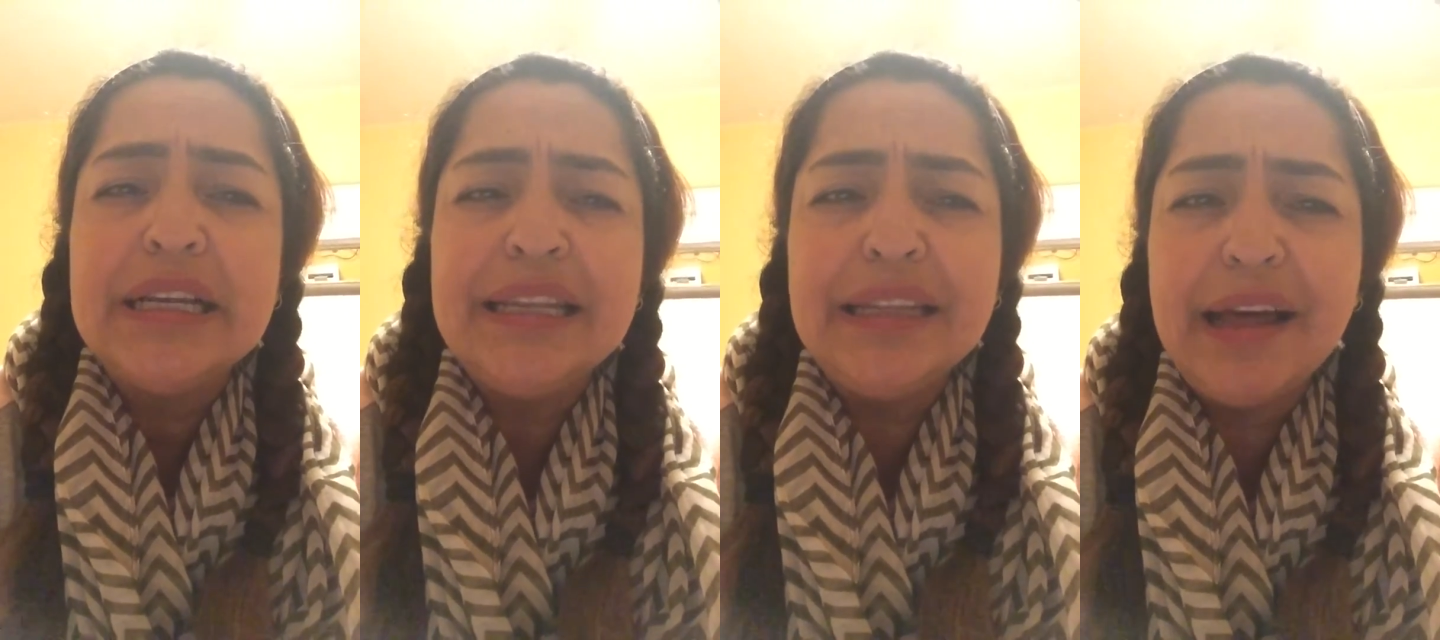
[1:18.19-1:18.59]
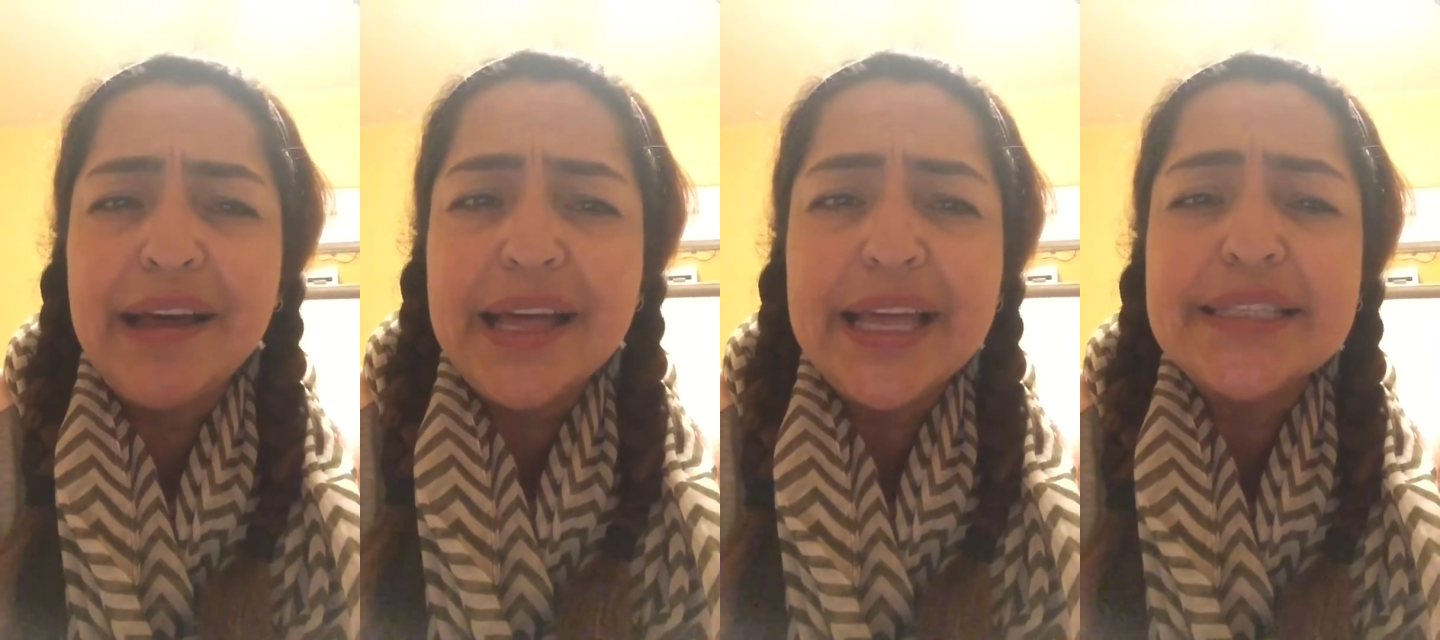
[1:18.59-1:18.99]

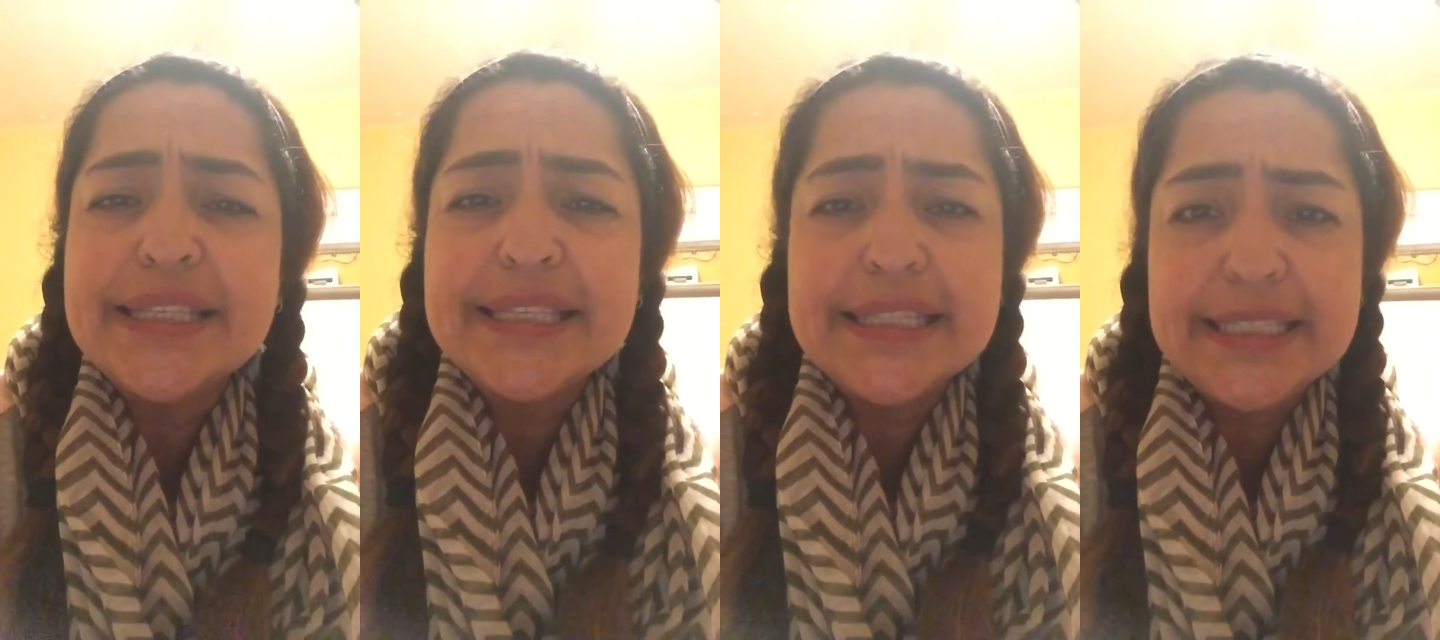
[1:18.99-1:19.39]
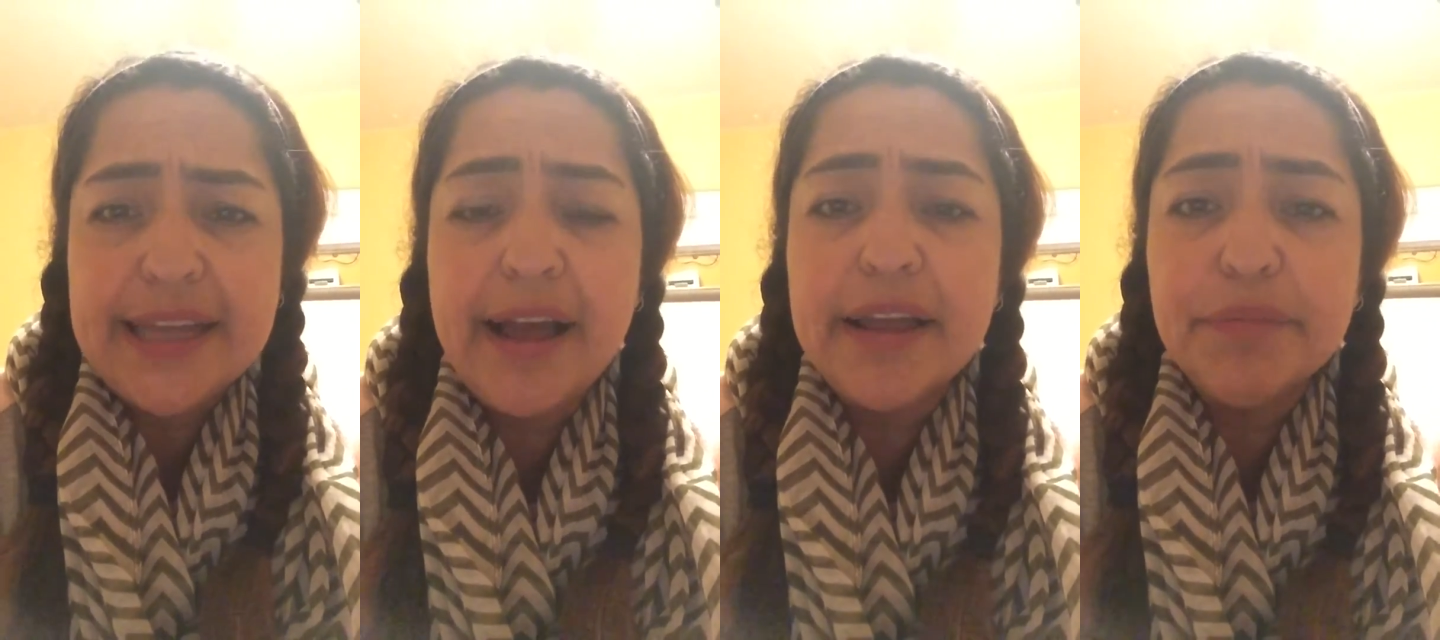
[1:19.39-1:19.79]
lines to
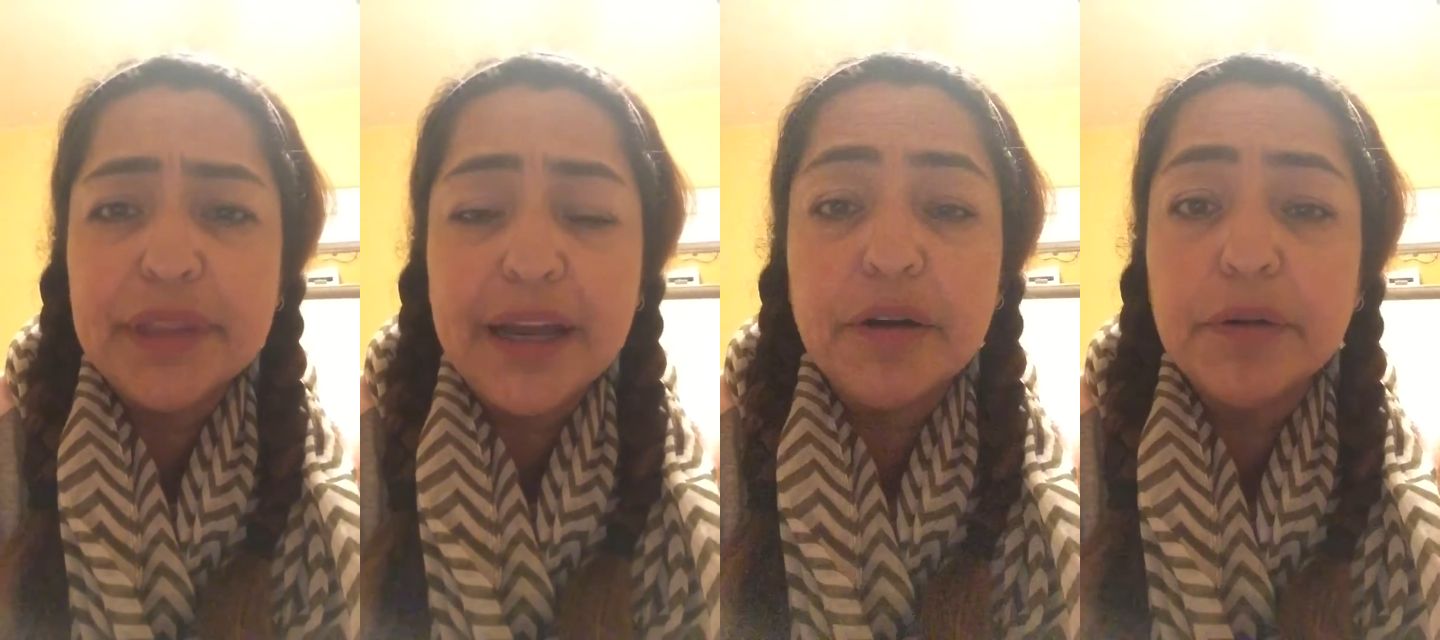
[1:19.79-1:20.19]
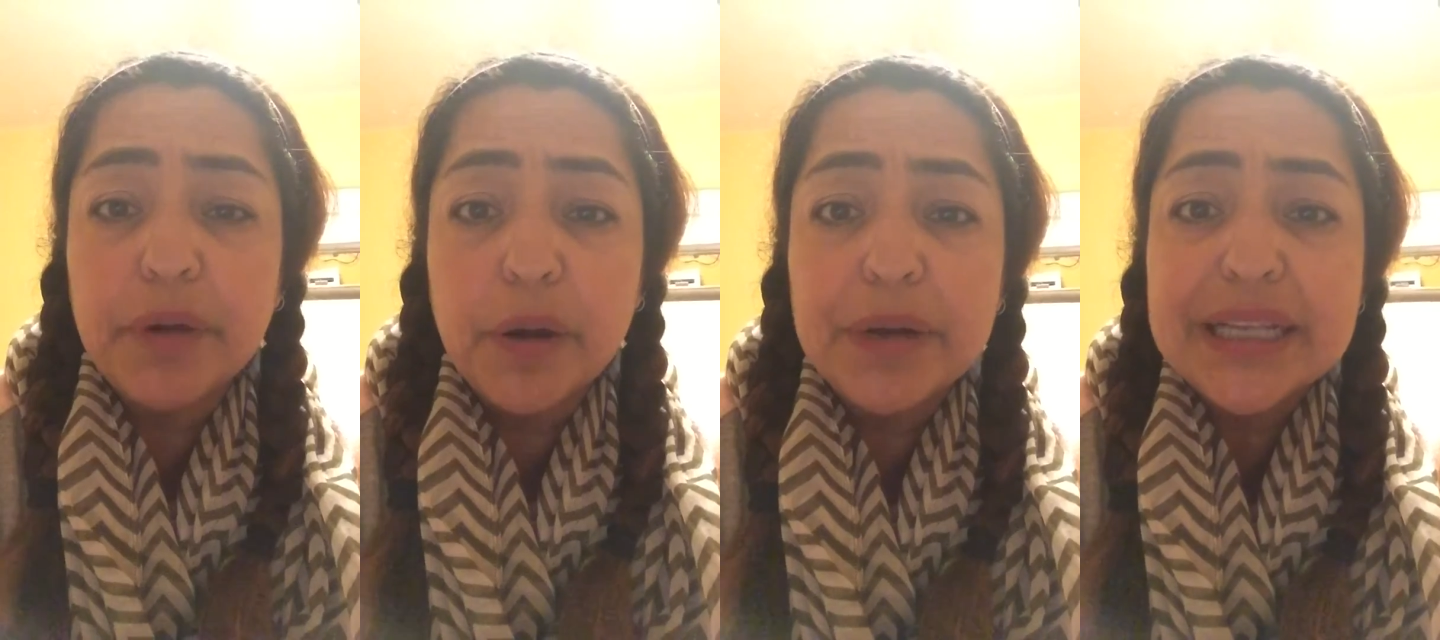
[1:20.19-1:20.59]
time thou
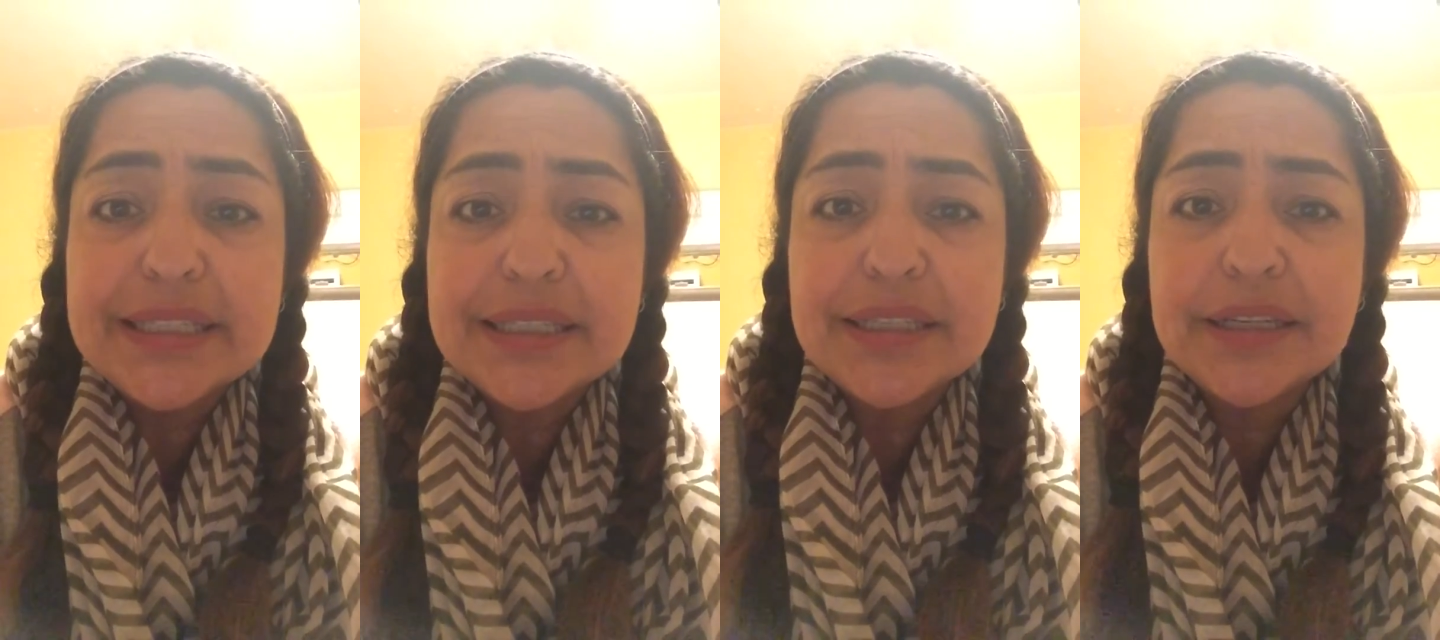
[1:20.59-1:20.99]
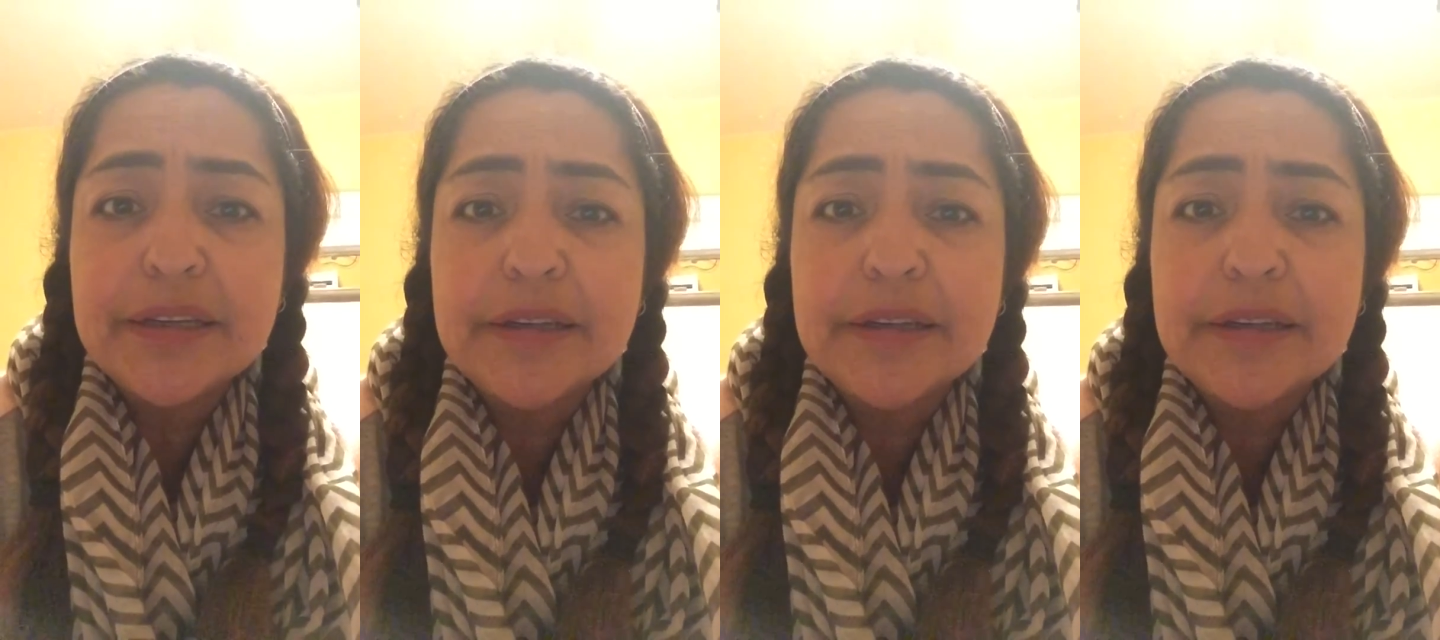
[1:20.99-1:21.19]
growest.